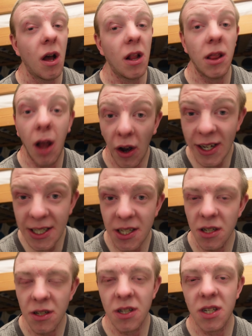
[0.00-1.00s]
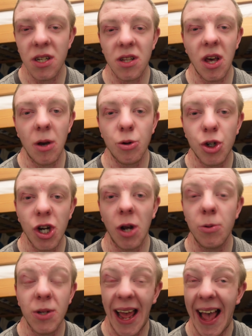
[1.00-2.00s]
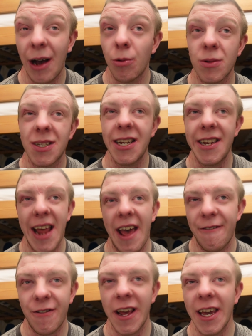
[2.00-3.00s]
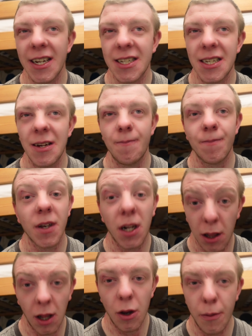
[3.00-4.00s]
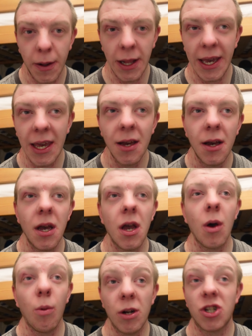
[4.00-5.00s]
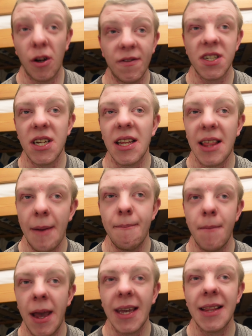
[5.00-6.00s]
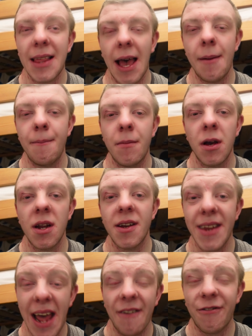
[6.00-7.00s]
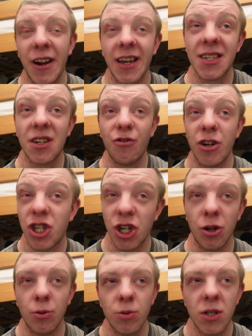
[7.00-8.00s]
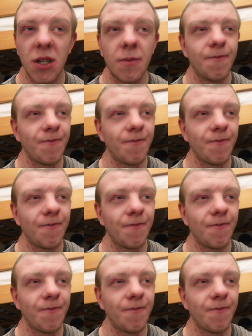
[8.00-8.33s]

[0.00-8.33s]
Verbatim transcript: licensed those shows out to Netflix globally, which obviously then made them Netflix originals.